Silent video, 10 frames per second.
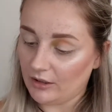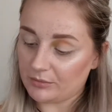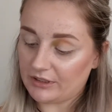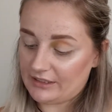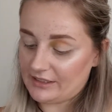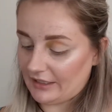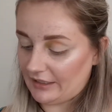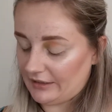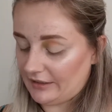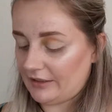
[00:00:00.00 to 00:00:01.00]
I'm gonna
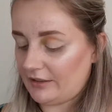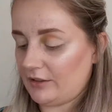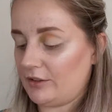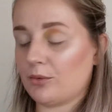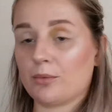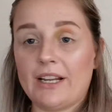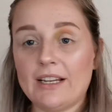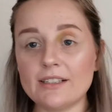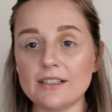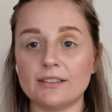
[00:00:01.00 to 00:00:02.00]
take the
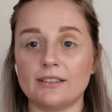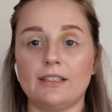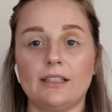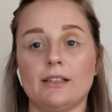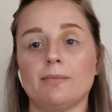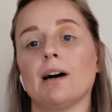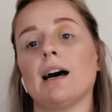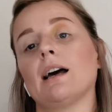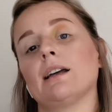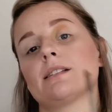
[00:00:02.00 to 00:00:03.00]
red in
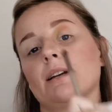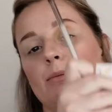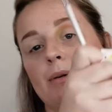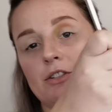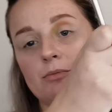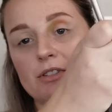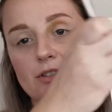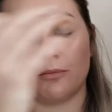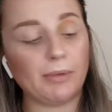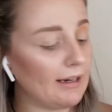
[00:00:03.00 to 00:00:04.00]
my Take Me Back to
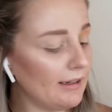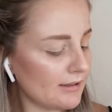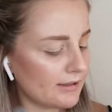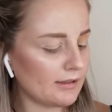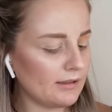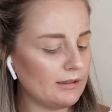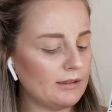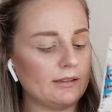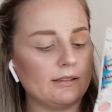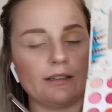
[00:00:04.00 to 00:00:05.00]
Brazil palette,
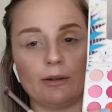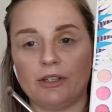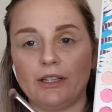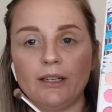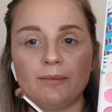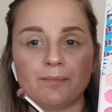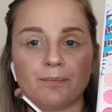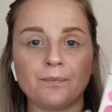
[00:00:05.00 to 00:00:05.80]
that one there, and